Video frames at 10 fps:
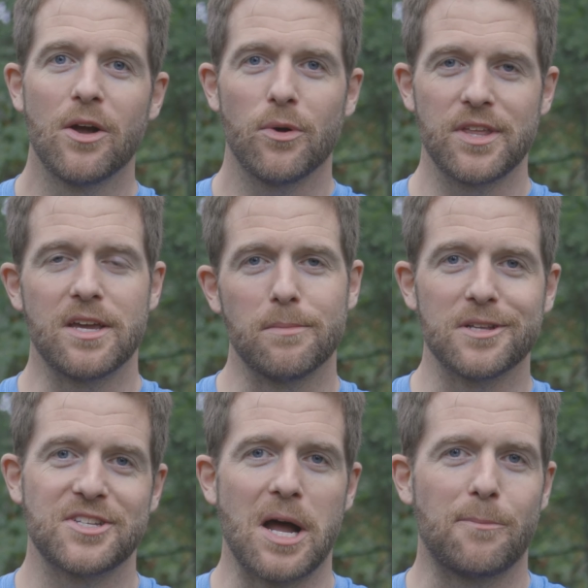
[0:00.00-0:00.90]
while the
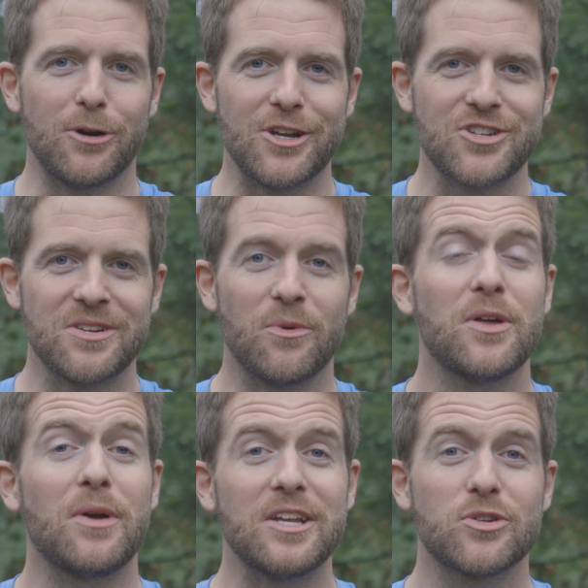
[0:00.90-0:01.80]
gimbal is in operation
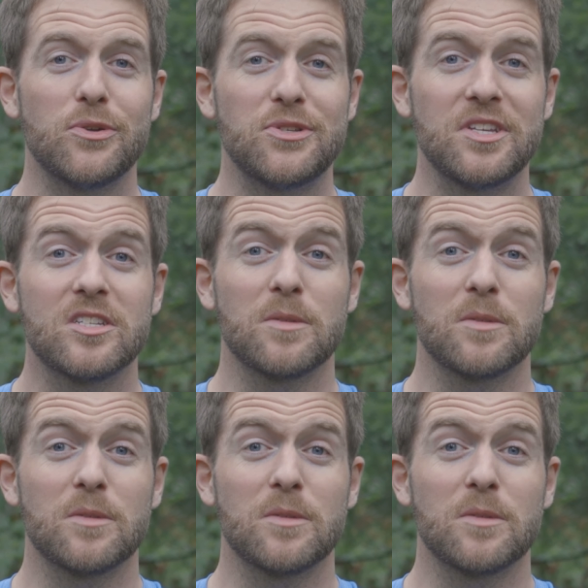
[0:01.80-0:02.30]
without introducing